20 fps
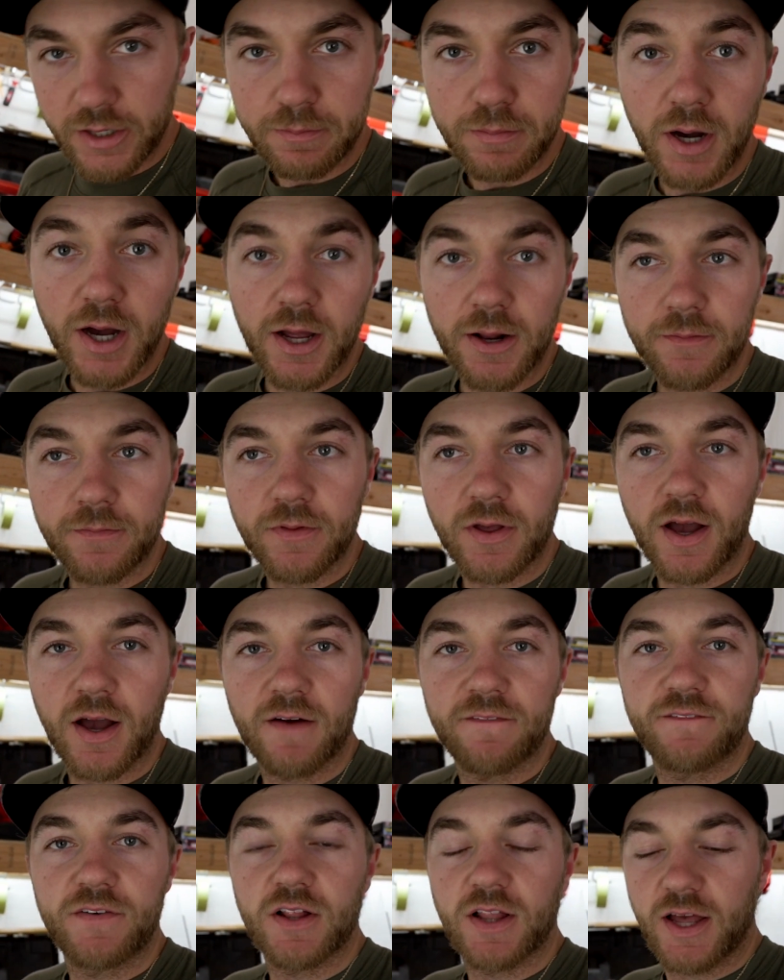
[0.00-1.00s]
But I
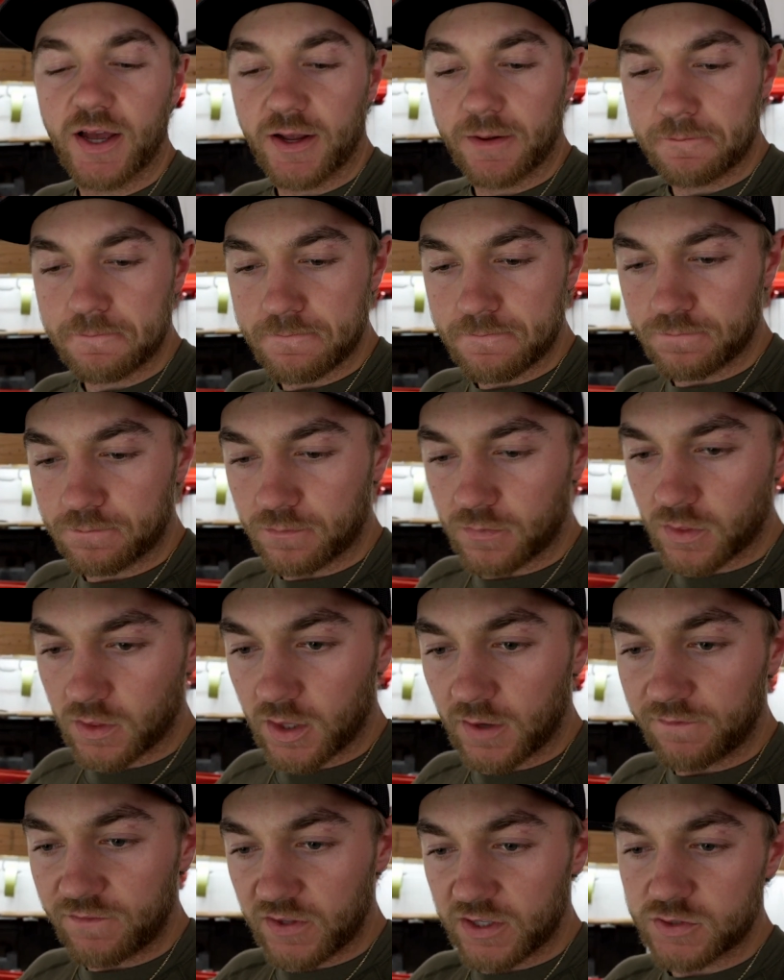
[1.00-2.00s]
feel like
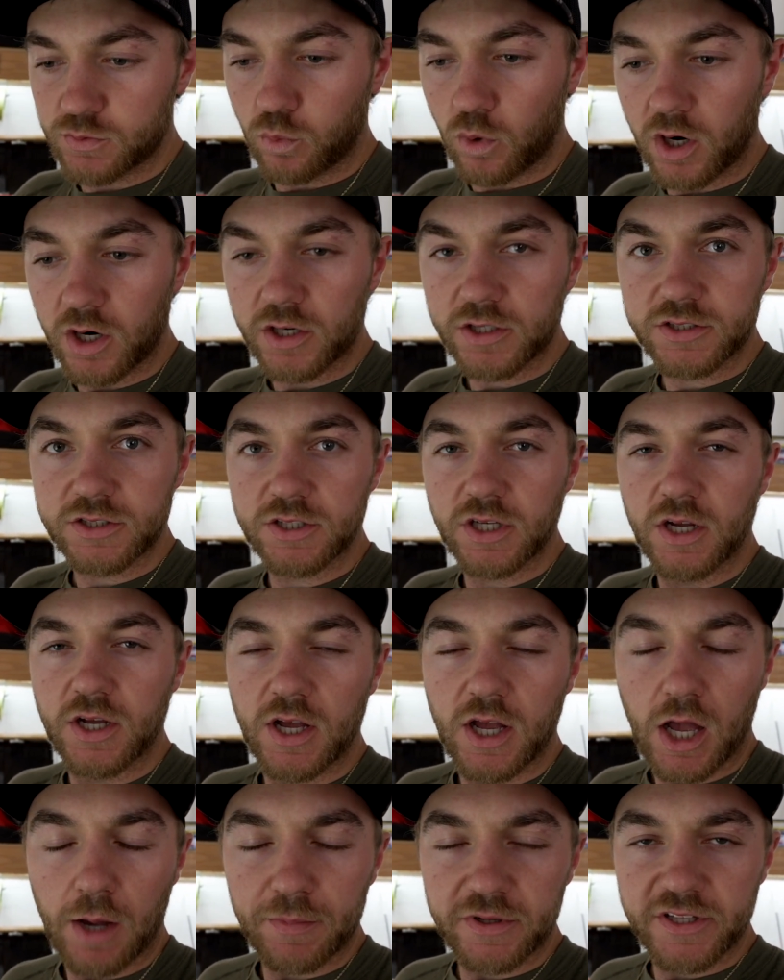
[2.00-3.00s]
if this works,
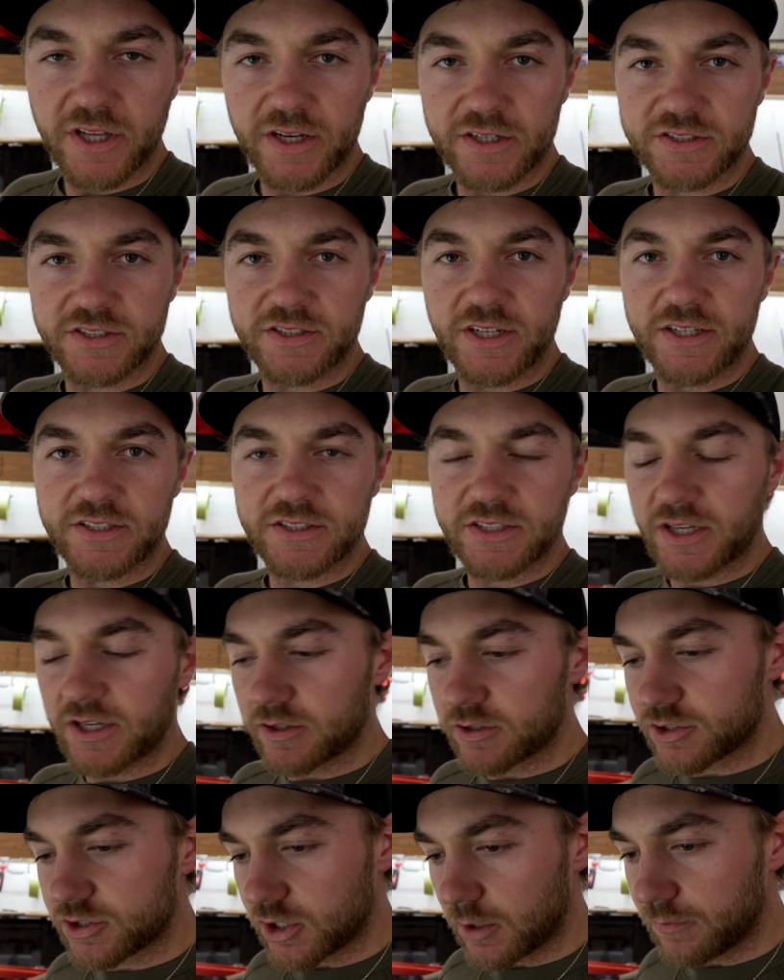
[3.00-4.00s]
I'm going to take a snake skin
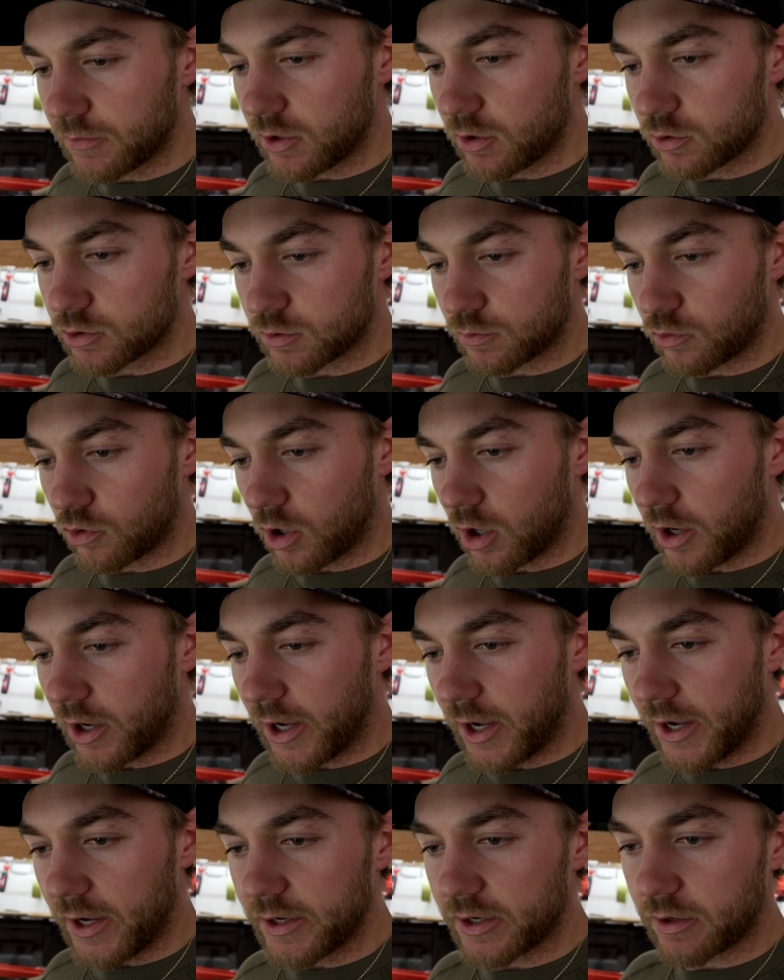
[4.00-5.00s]
or something or some
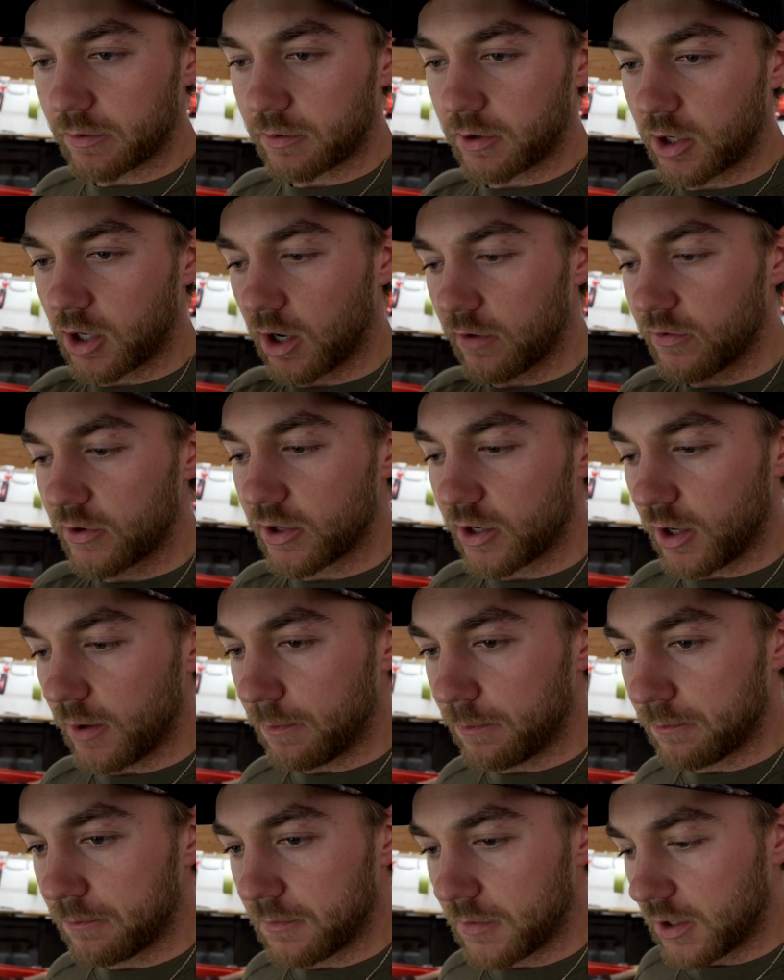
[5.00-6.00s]
rawhide and cover it
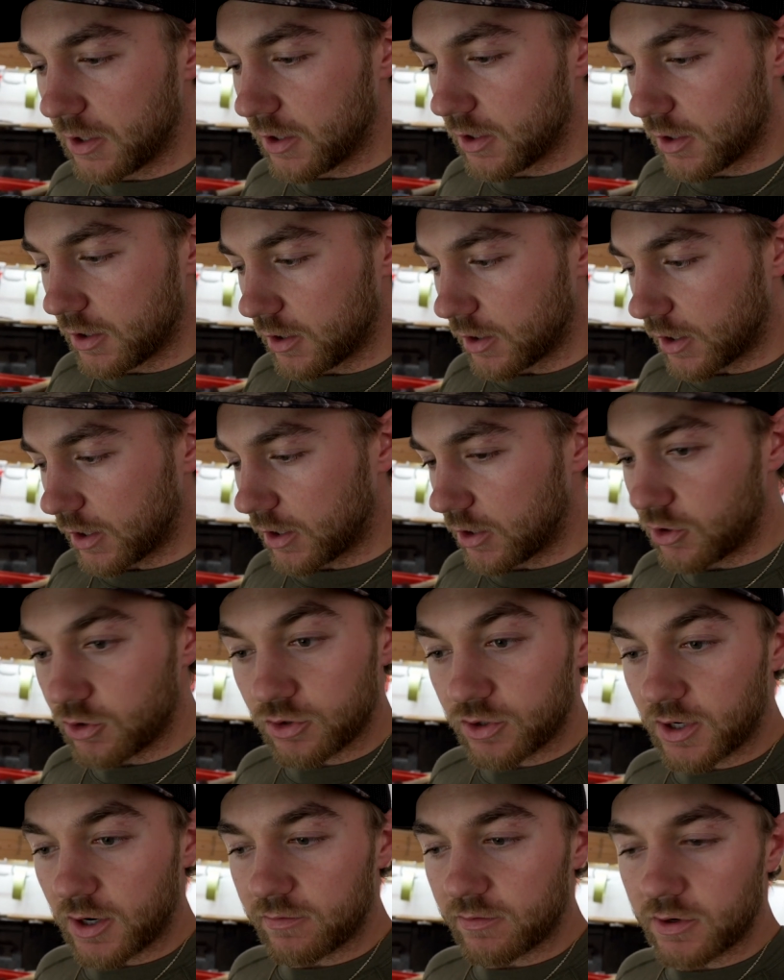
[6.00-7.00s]
up, and you'll
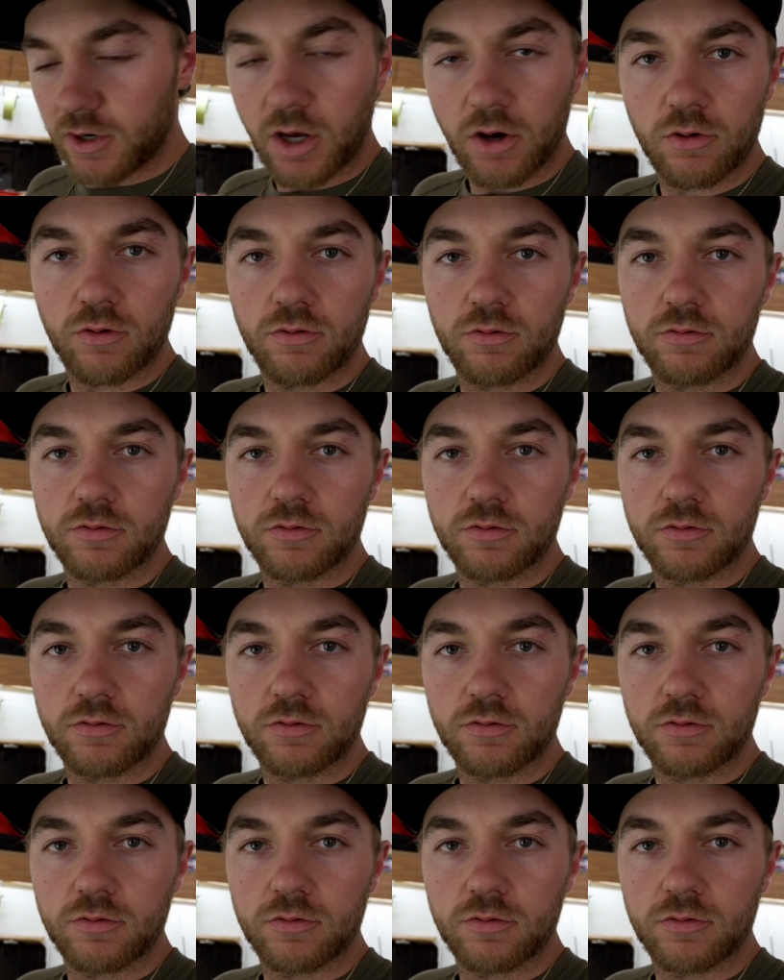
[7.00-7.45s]
never know.